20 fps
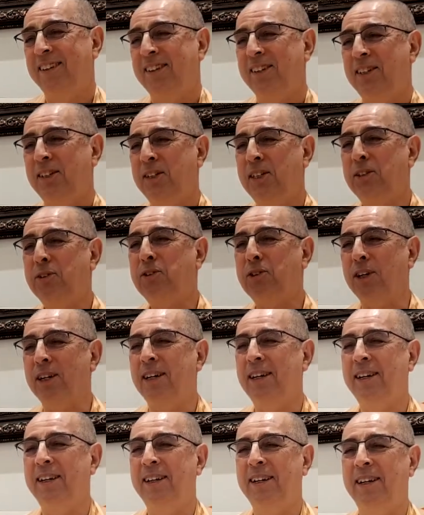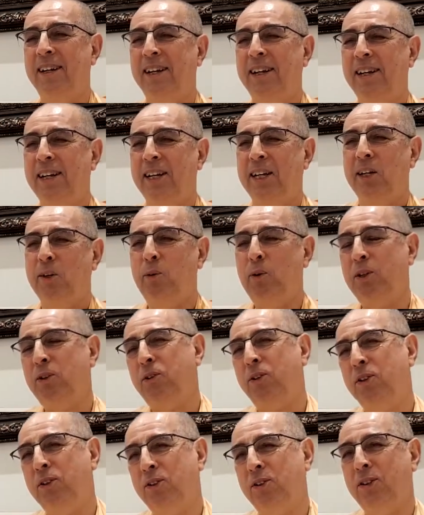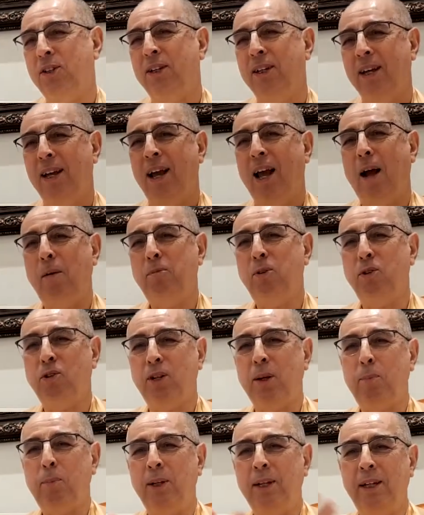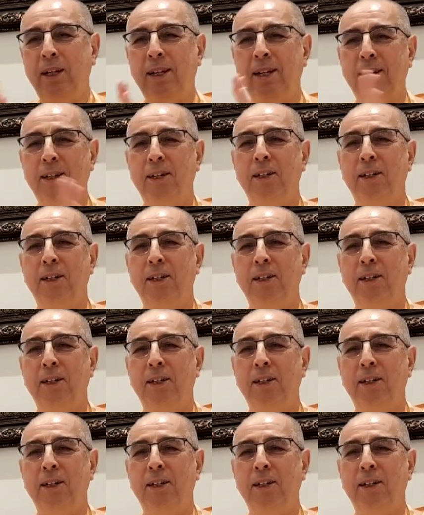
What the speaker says: is, I'm just simply